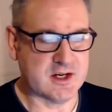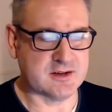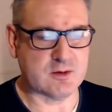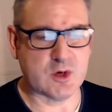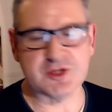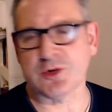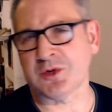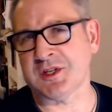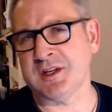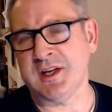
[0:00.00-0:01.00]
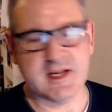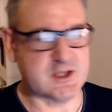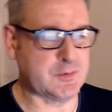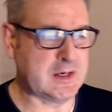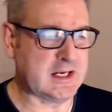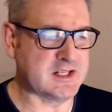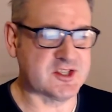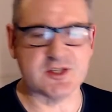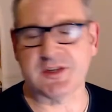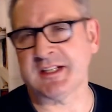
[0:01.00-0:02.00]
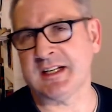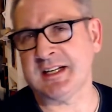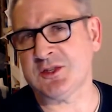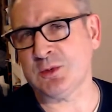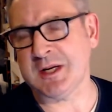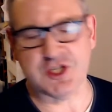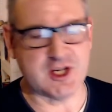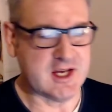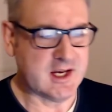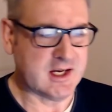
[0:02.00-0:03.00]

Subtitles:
though our doctor is feeling decidedly twitchy,